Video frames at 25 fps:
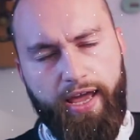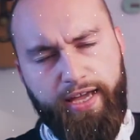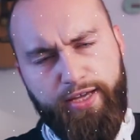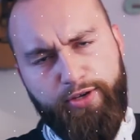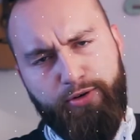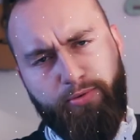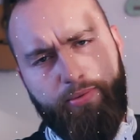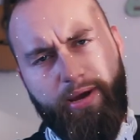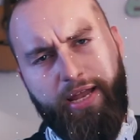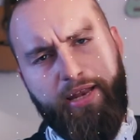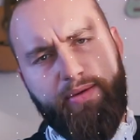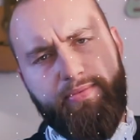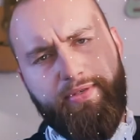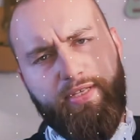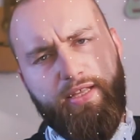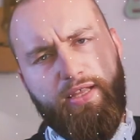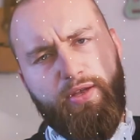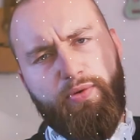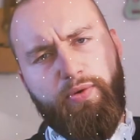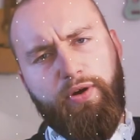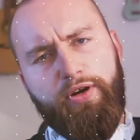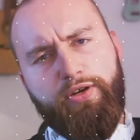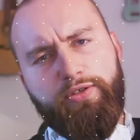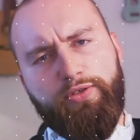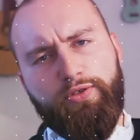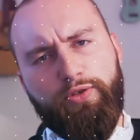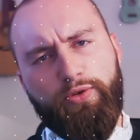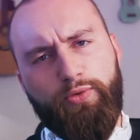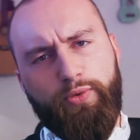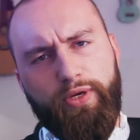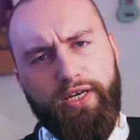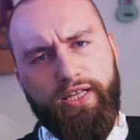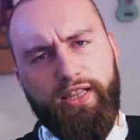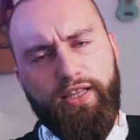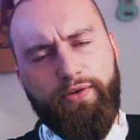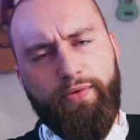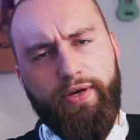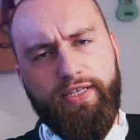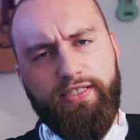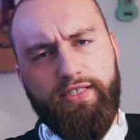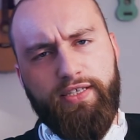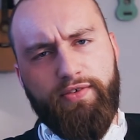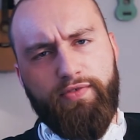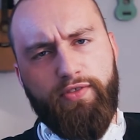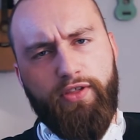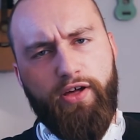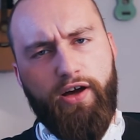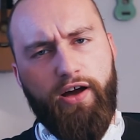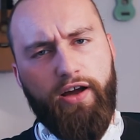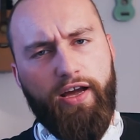Hey you, my name is Ian and welcome to the weekly Wednesday
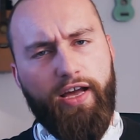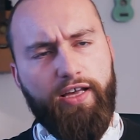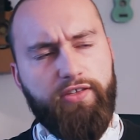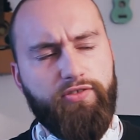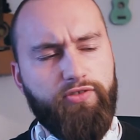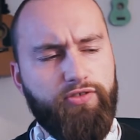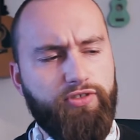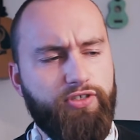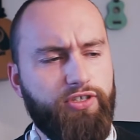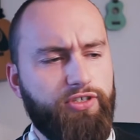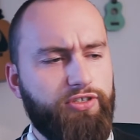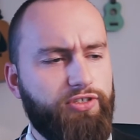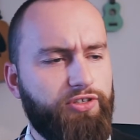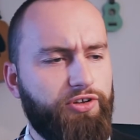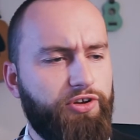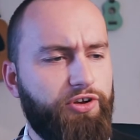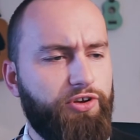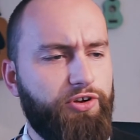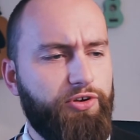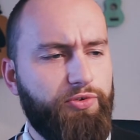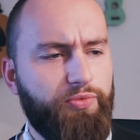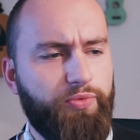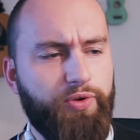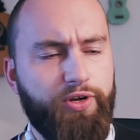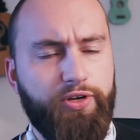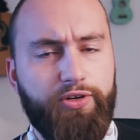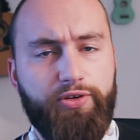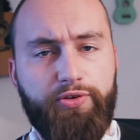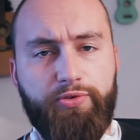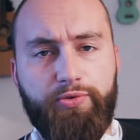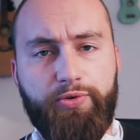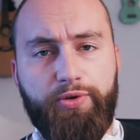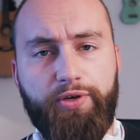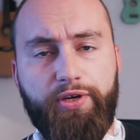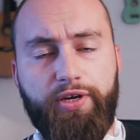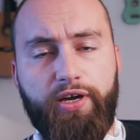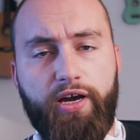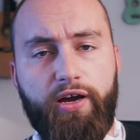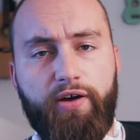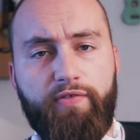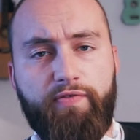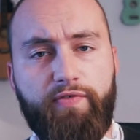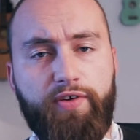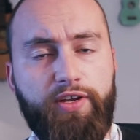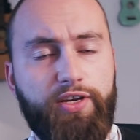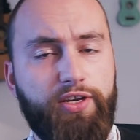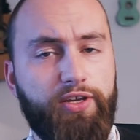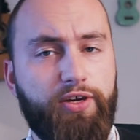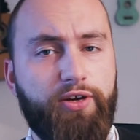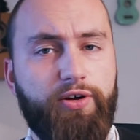vlog. As you just heard, we're doing a
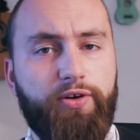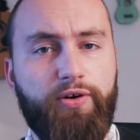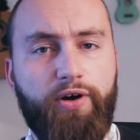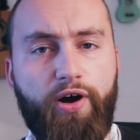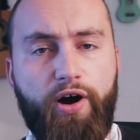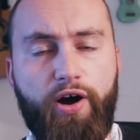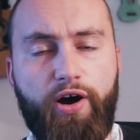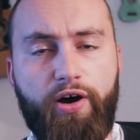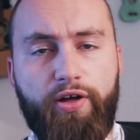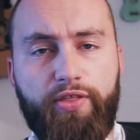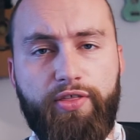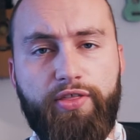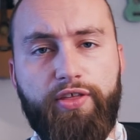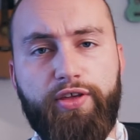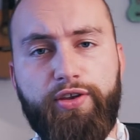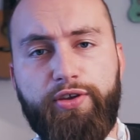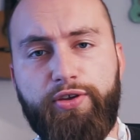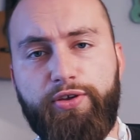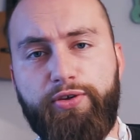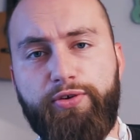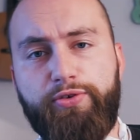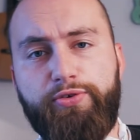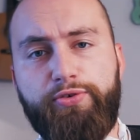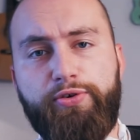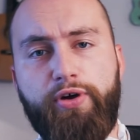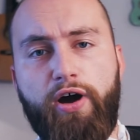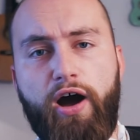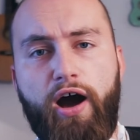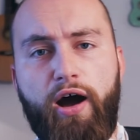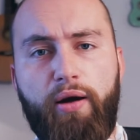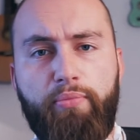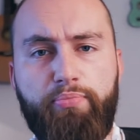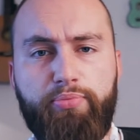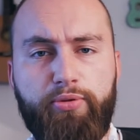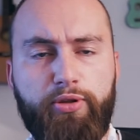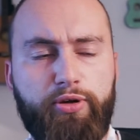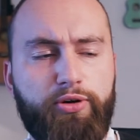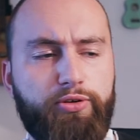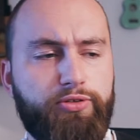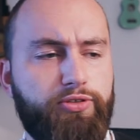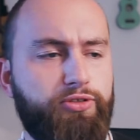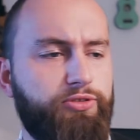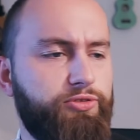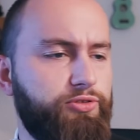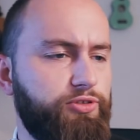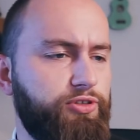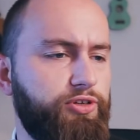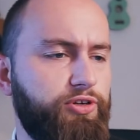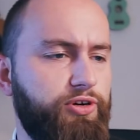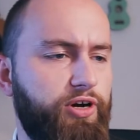video on the new upload
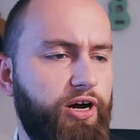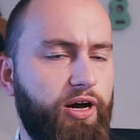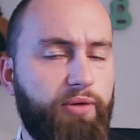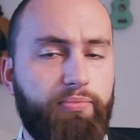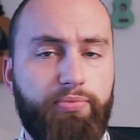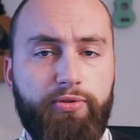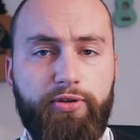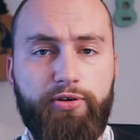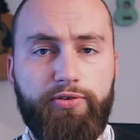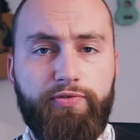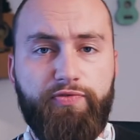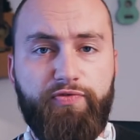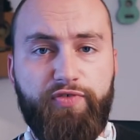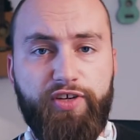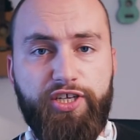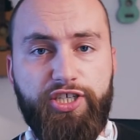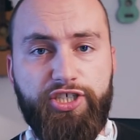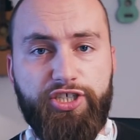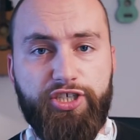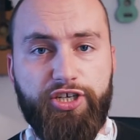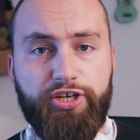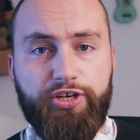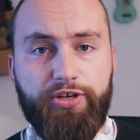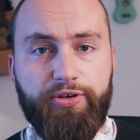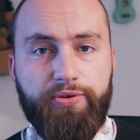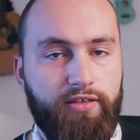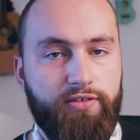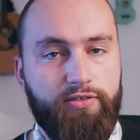studio upload feature.